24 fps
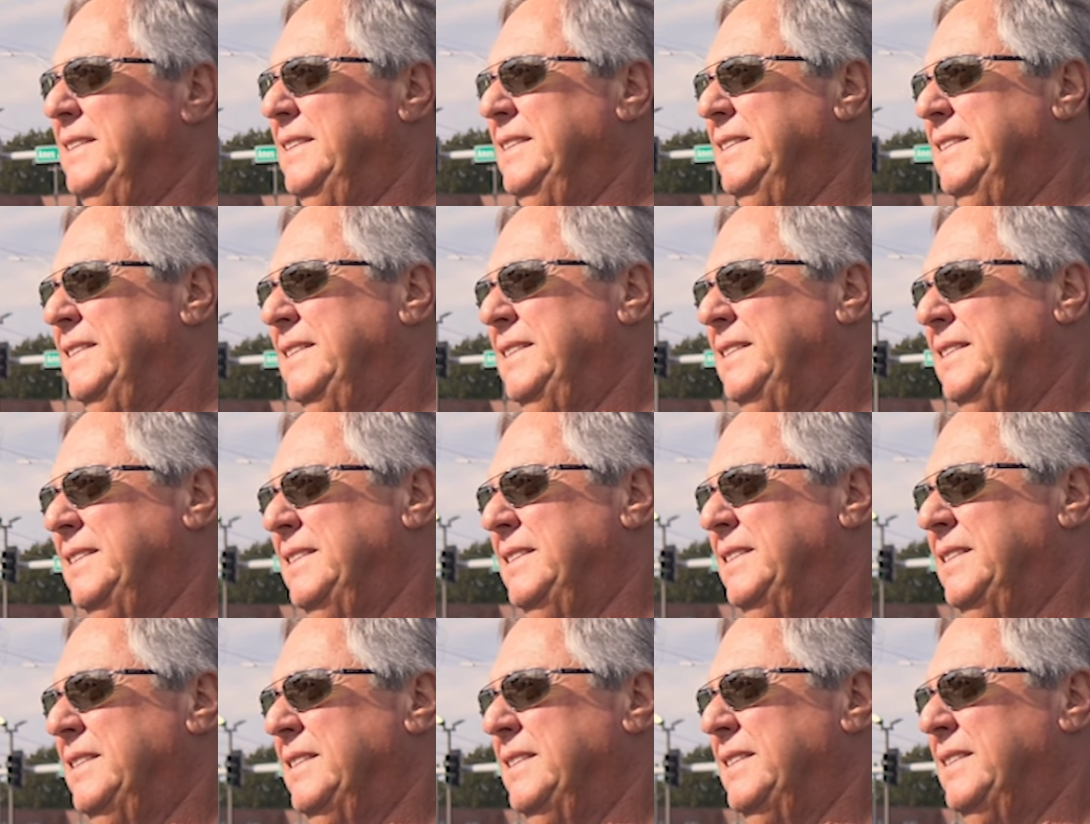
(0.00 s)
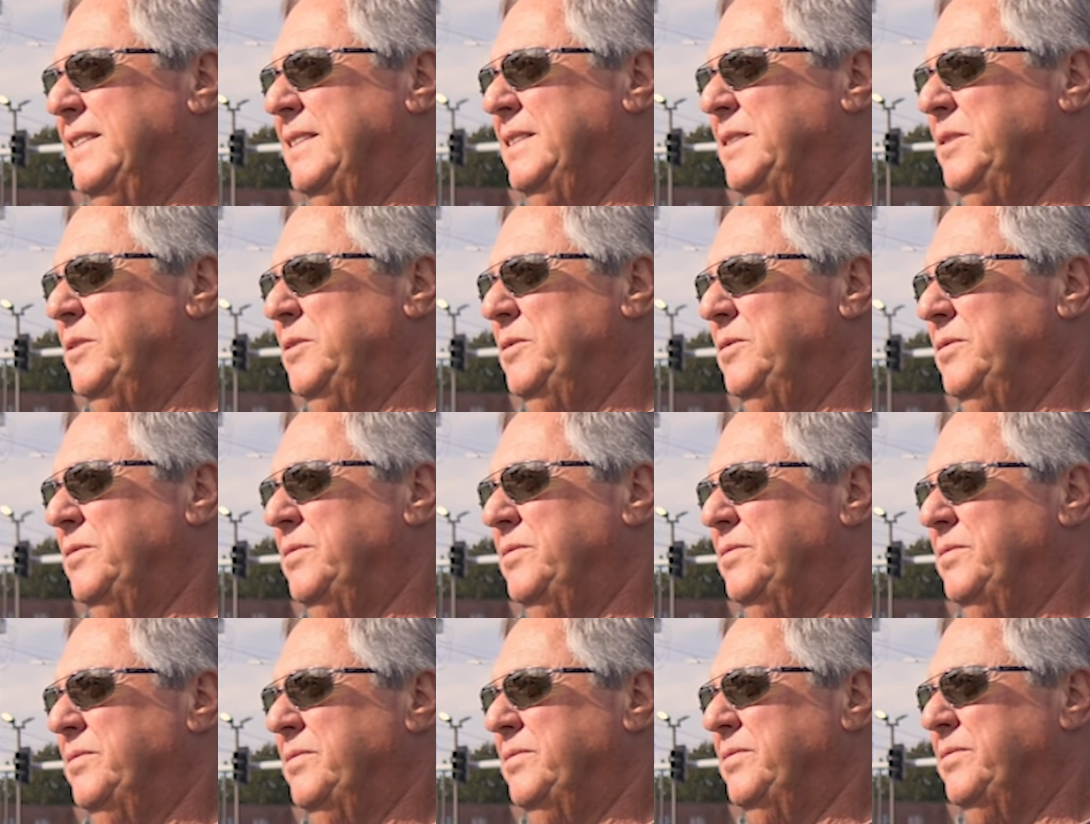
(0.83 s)

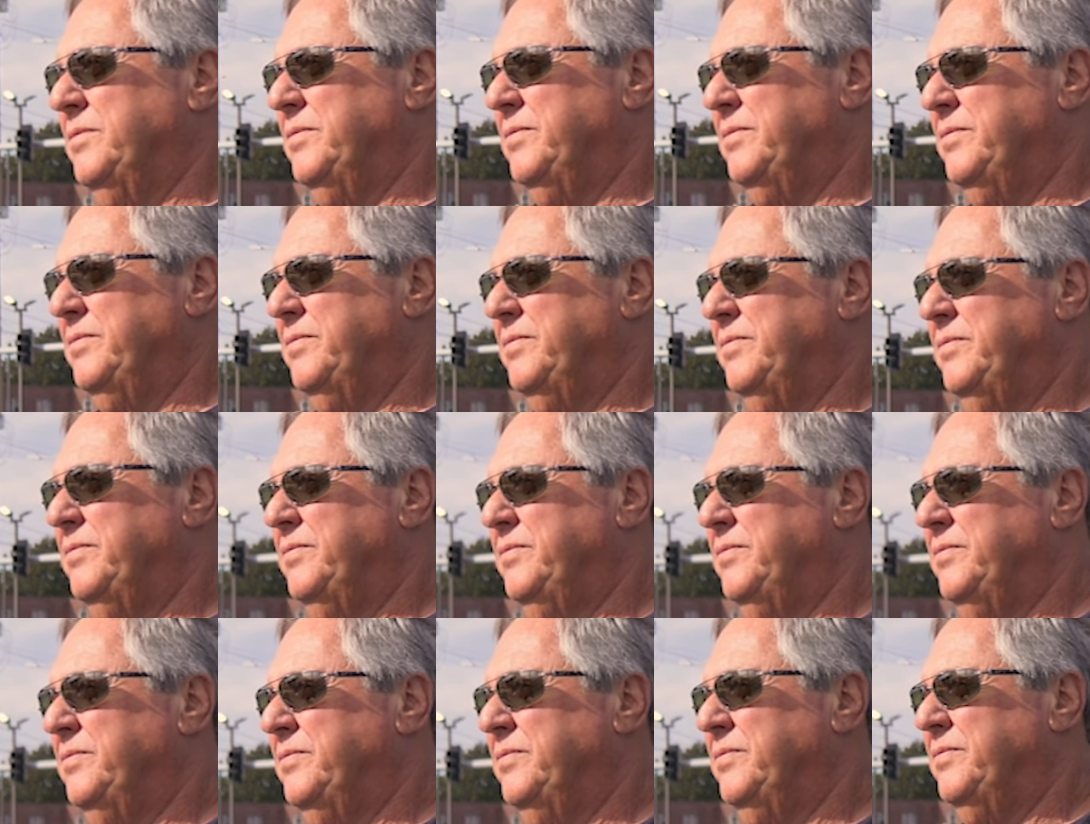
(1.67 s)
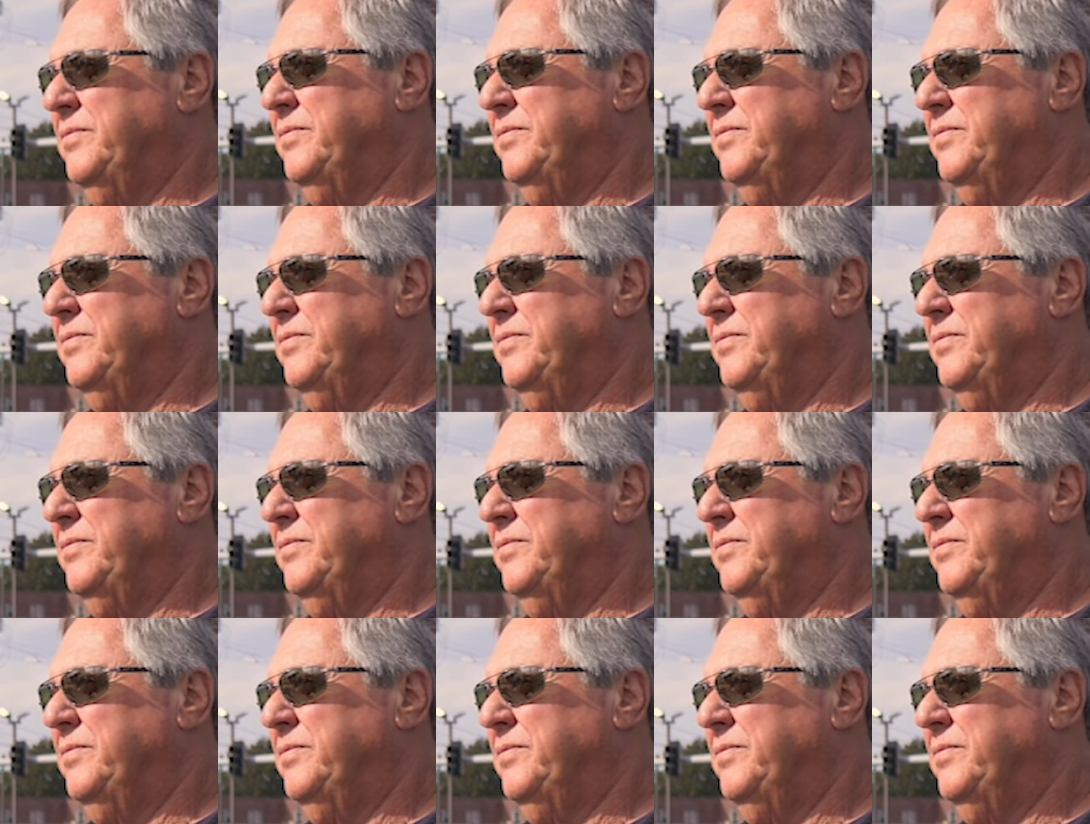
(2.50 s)
This person isn't speaking.